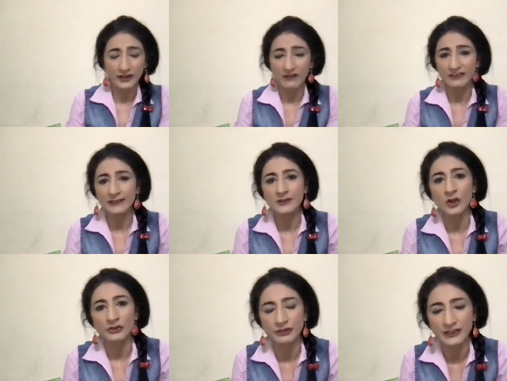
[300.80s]
there are various
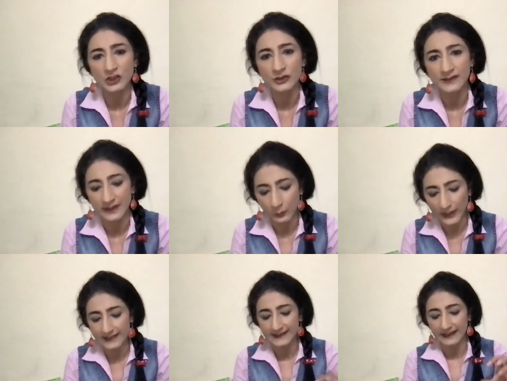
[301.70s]
contradictions in the
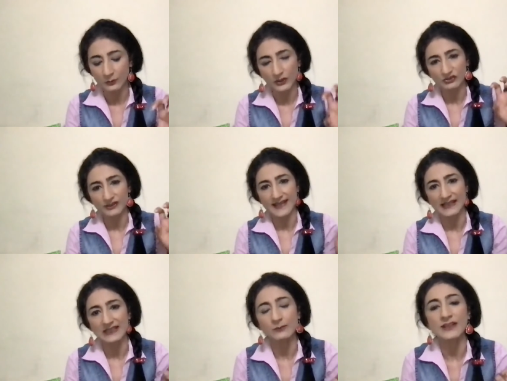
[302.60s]
ways in which this
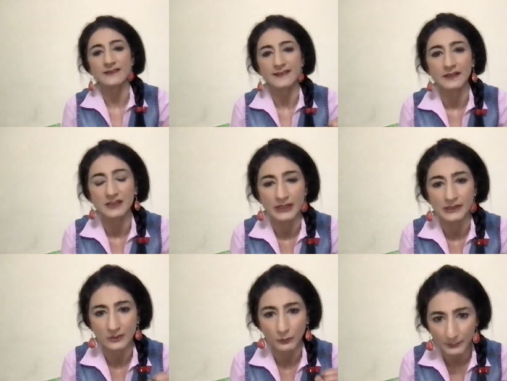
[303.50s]
anti-West
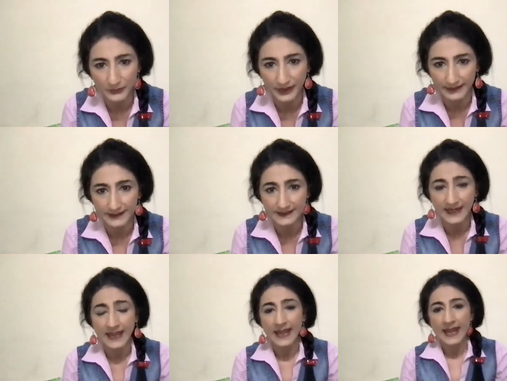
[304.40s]
sentiment is weaponized,
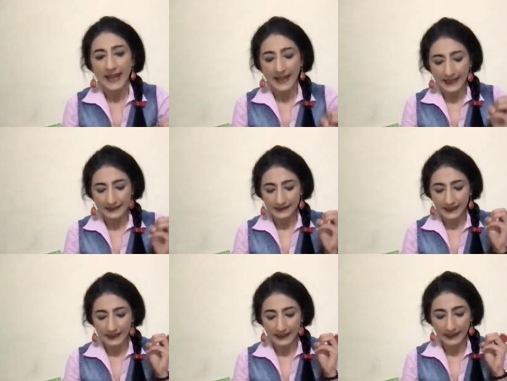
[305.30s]
and
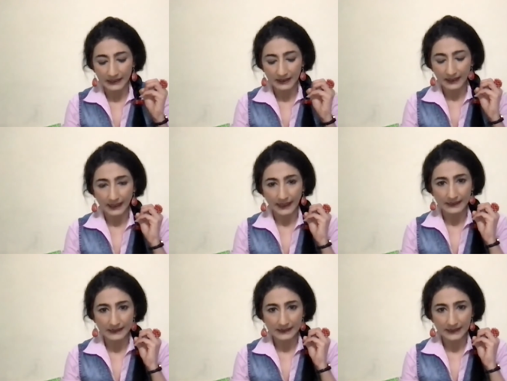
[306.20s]

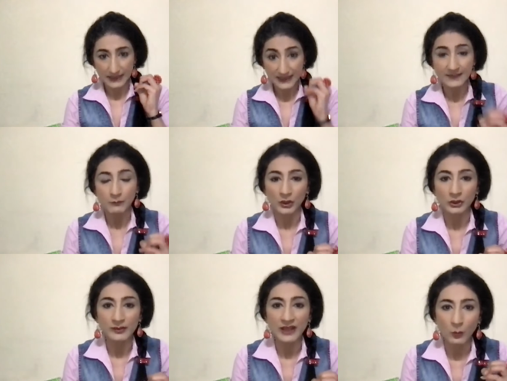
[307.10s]
it is important
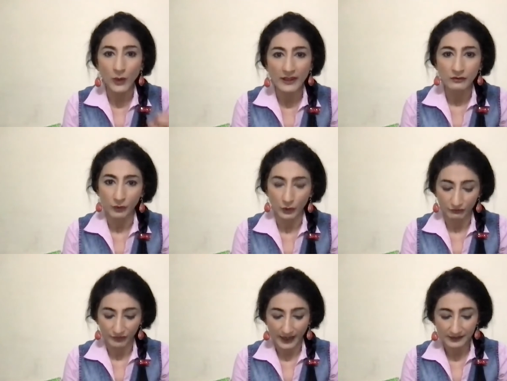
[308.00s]
to be aware of all
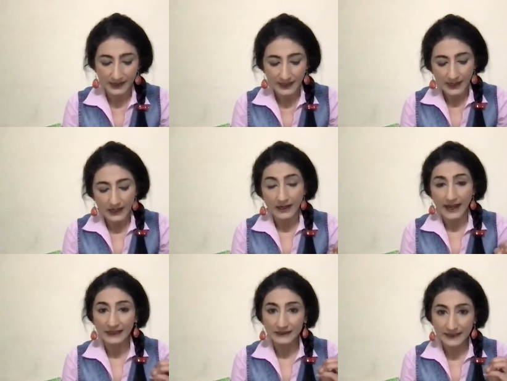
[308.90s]
of that.
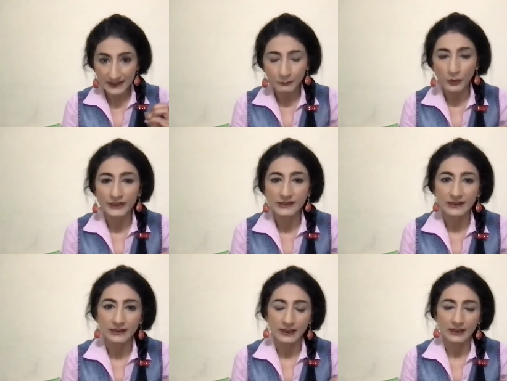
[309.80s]
At this point
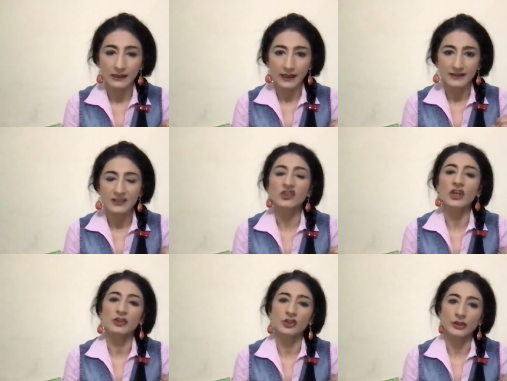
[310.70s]
at this
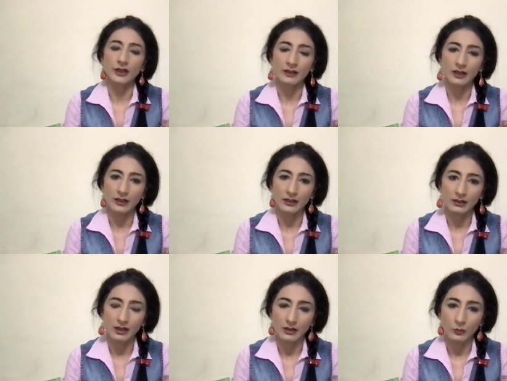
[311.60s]
juncture
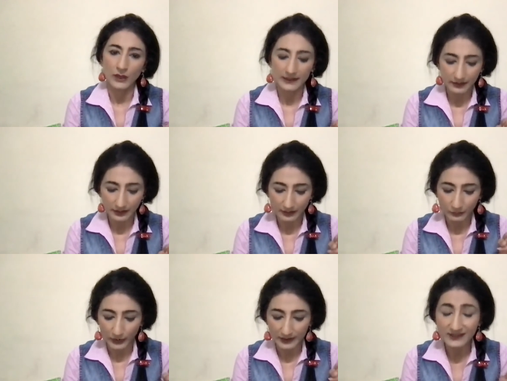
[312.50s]
in
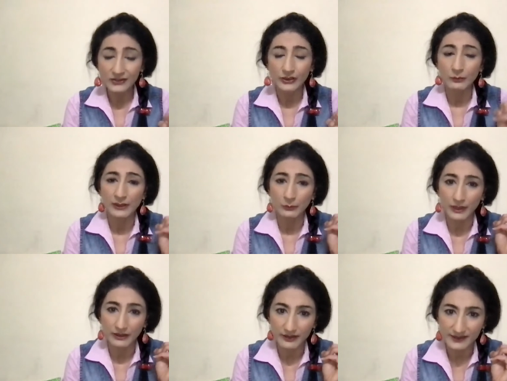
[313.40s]
world history,
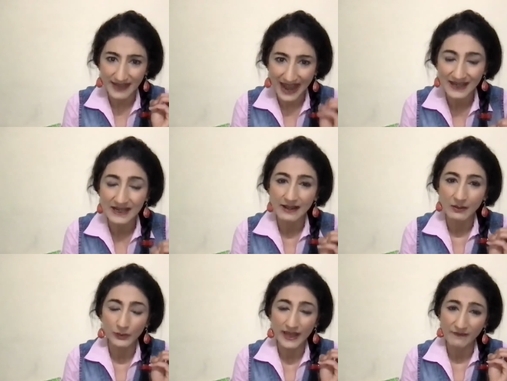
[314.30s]

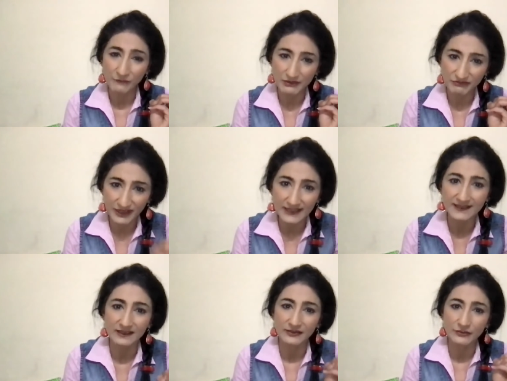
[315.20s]
we face
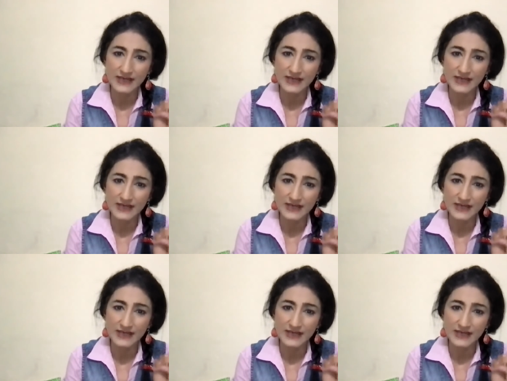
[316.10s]
a